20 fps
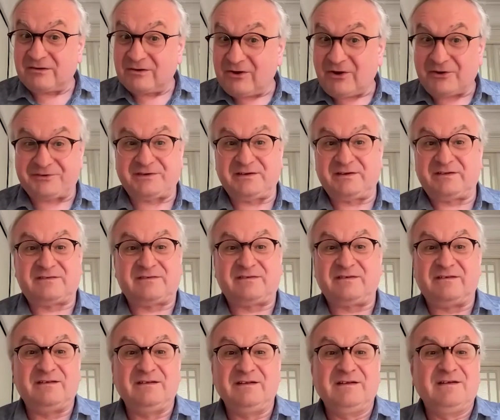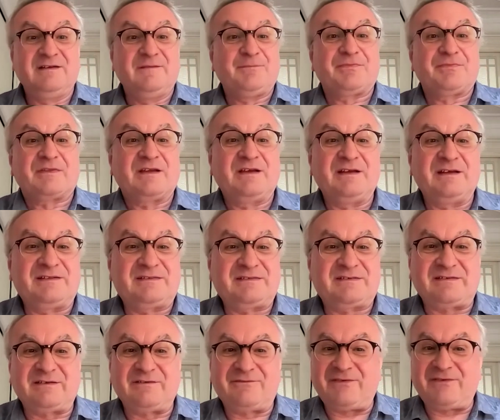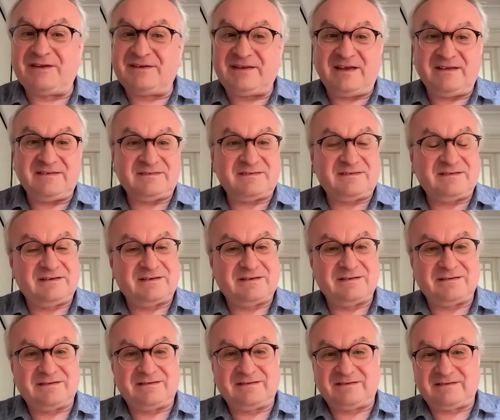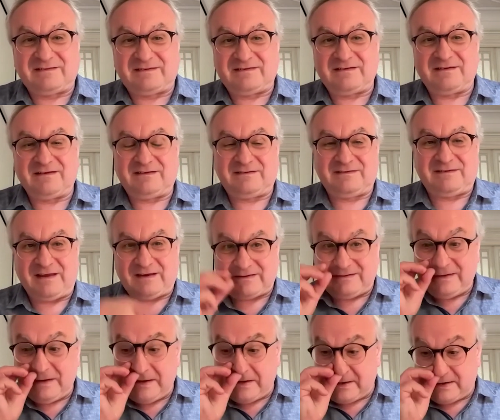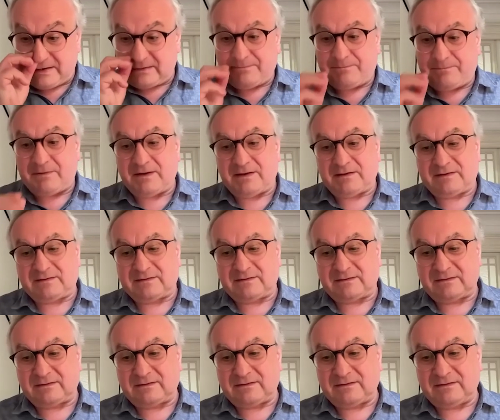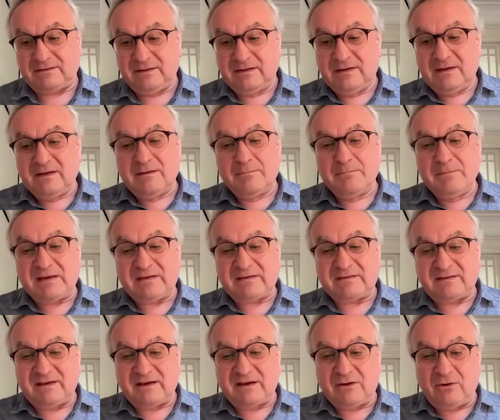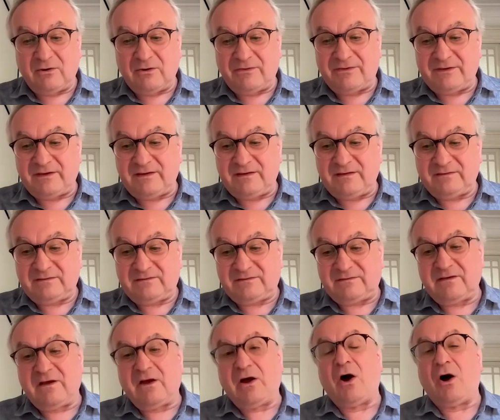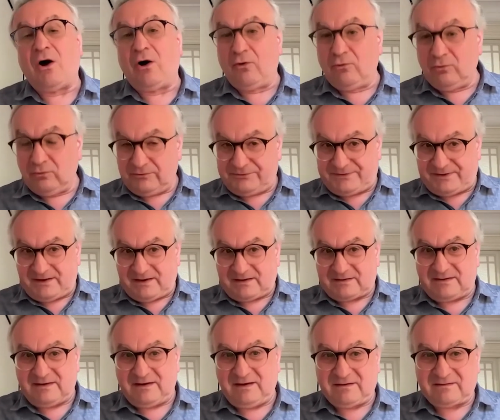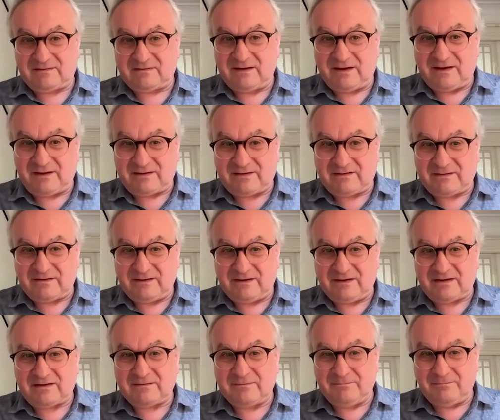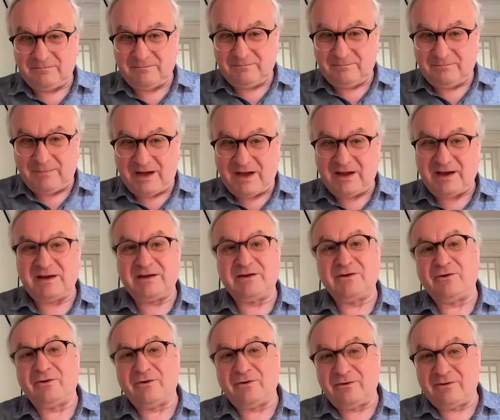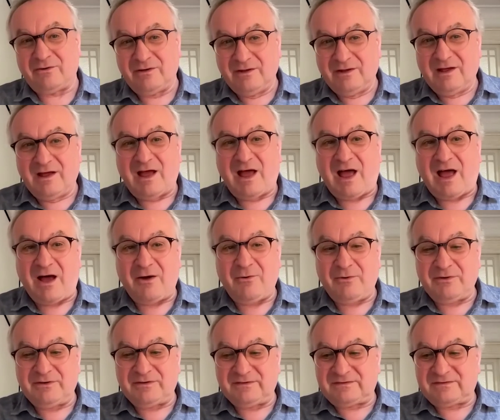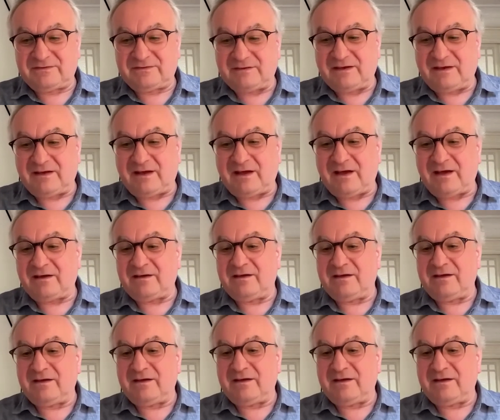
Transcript: a lot. It's a, it's a fantastic technique, but uh, mixing all these old techniques like like mine or ours are